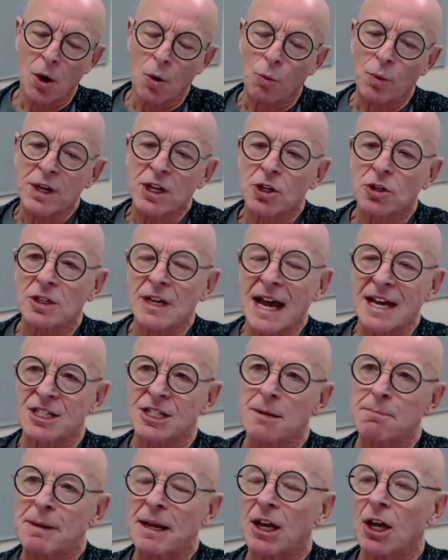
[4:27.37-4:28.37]
We could actually
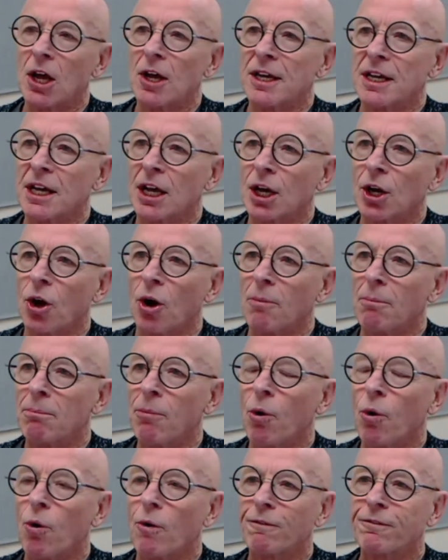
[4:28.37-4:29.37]
be learning a lot
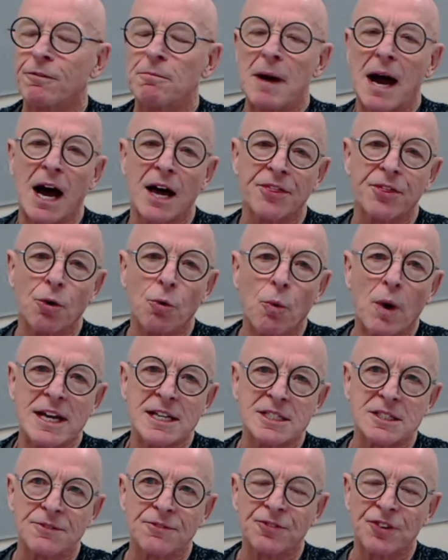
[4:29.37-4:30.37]
more from other
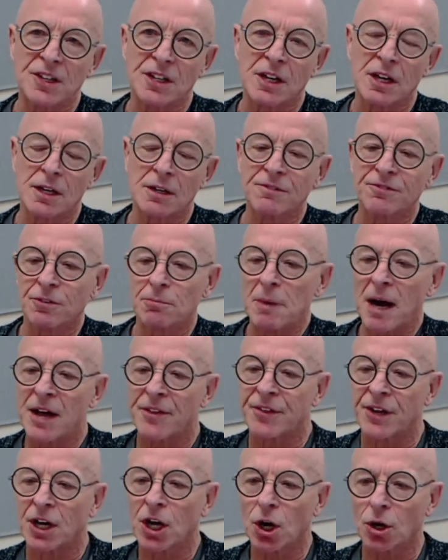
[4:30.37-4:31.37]
ways of thinking from
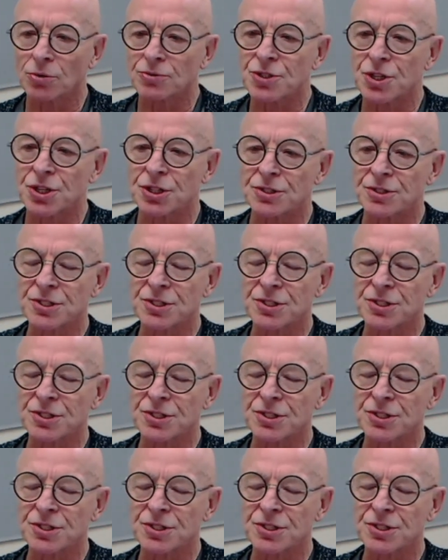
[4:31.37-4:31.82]
other cultures.